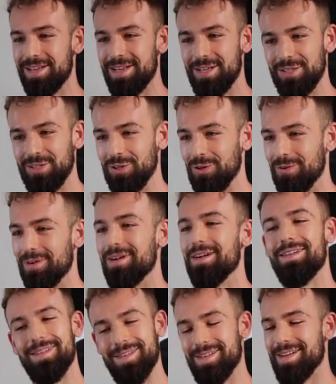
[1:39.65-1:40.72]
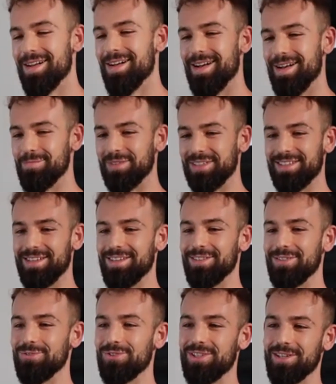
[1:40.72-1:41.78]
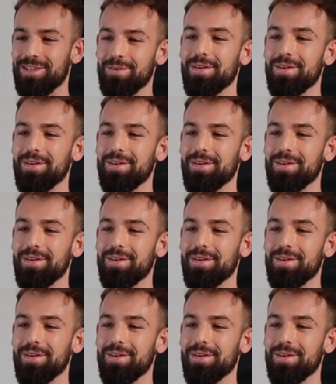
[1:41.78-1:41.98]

So I'm excited to share.